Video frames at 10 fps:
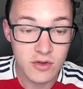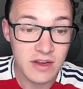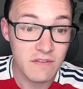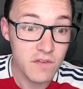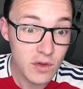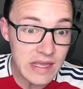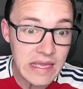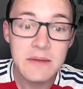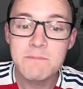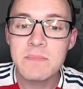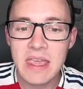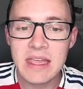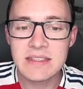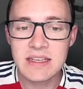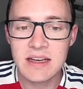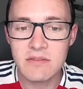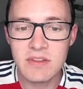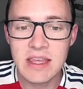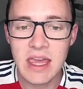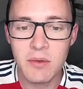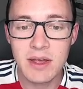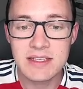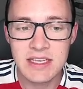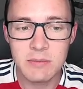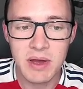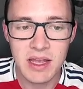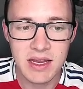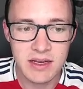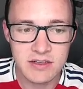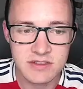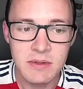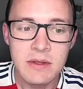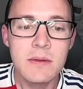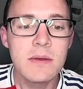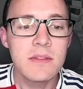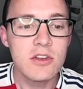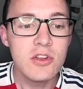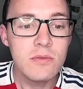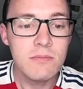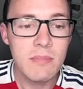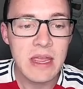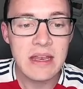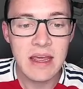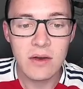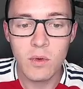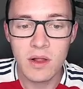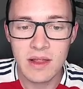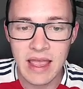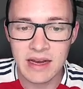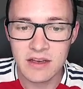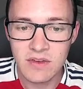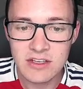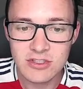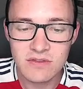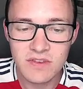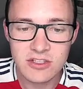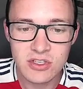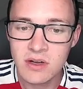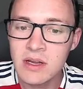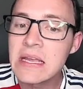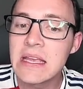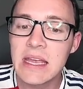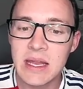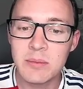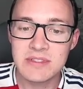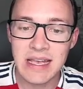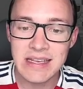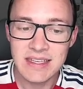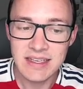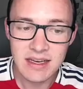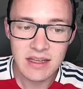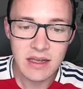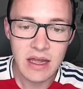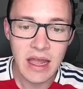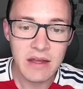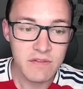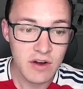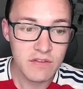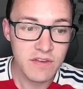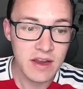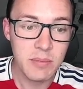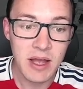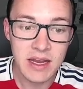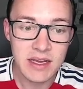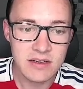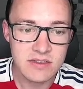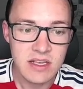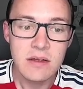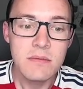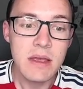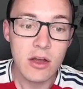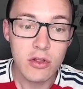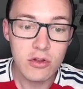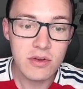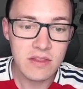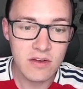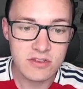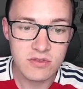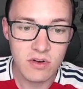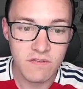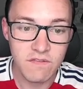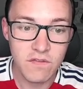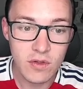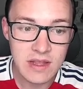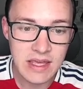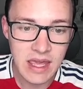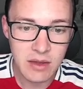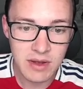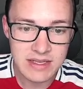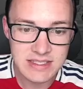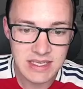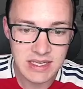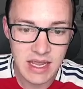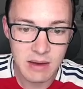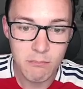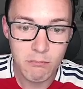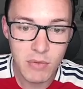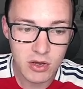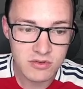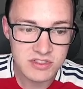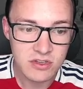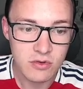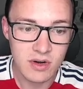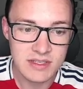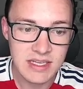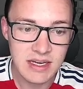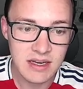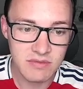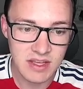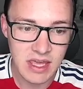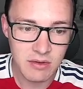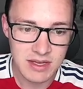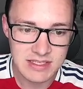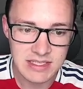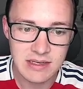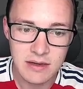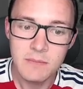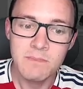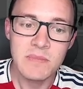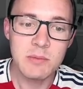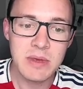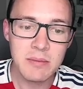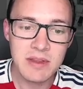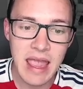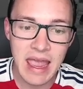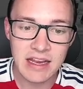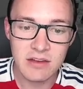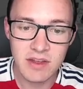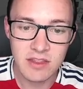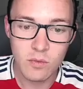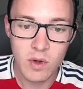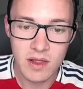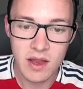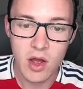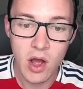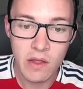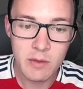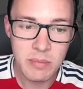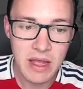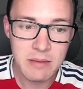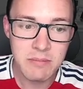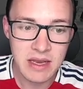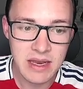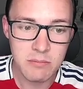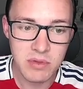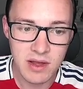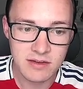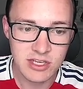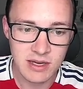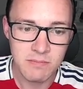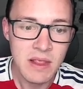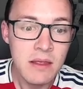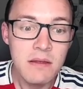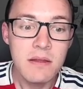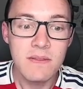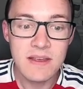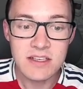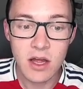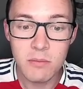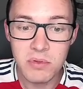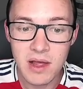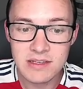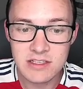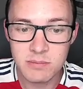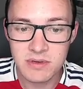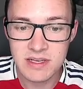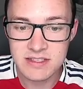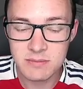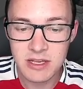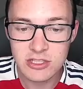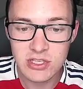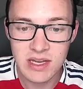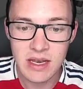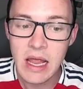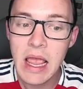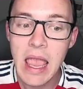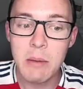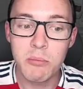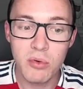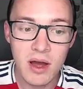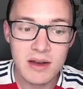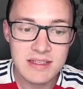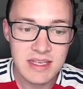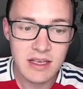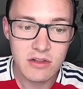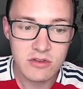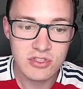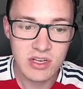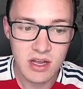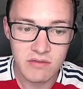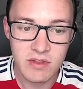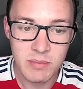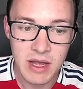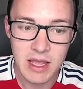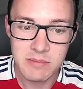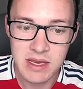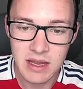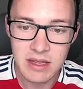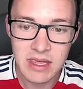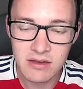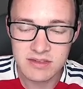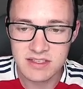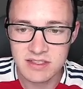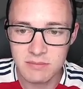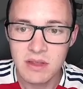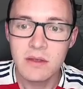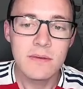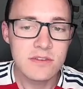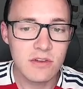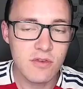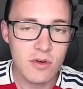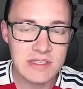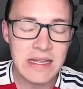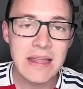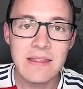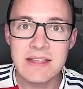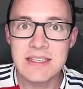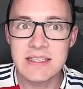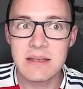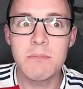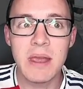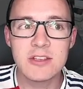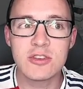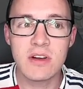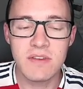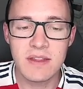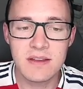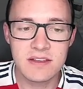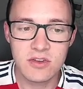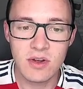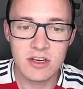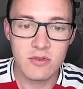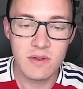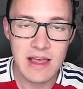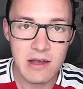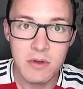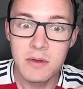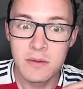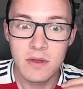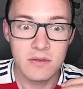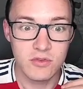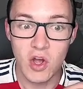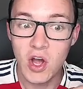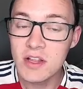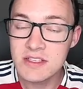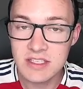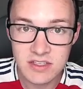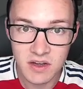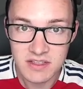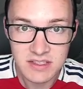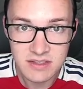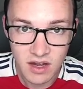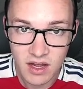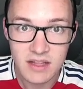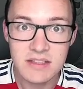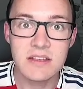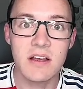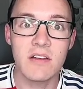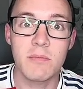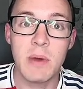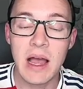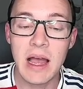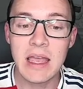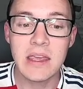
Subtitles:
fully and tentatively KYC'd pioneers. The new mainnet wallet activation feature enables identity verified pioneers, including those who are fully KYC'd and most who are tentatively KYC'd, to be able to activate their wallet on the Pi mainnet blockchain. This unblocks their participation in and broadens the inclusion of the Pi mainnet ecosystem. So of course, this is a major event that is going to allow tons and tons of Pi